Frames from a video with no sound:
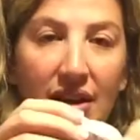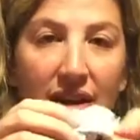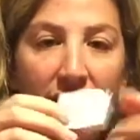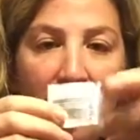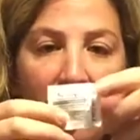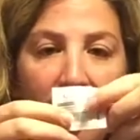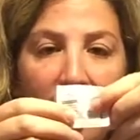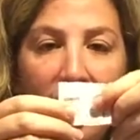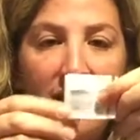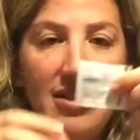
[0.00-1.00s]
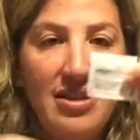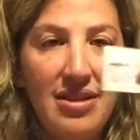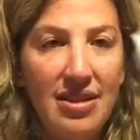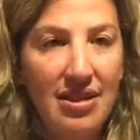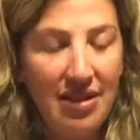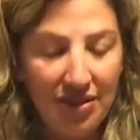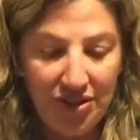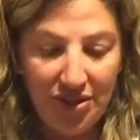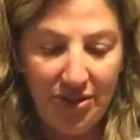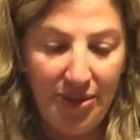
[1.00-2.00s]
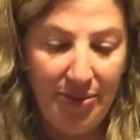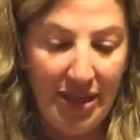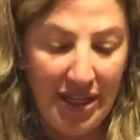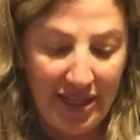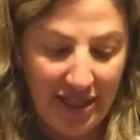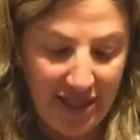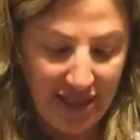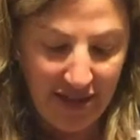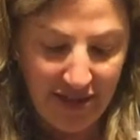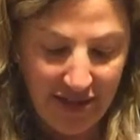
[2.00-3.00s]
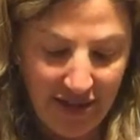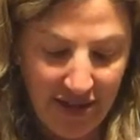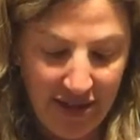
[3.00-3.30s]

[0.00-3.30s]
I'll show you in a minute. It's a little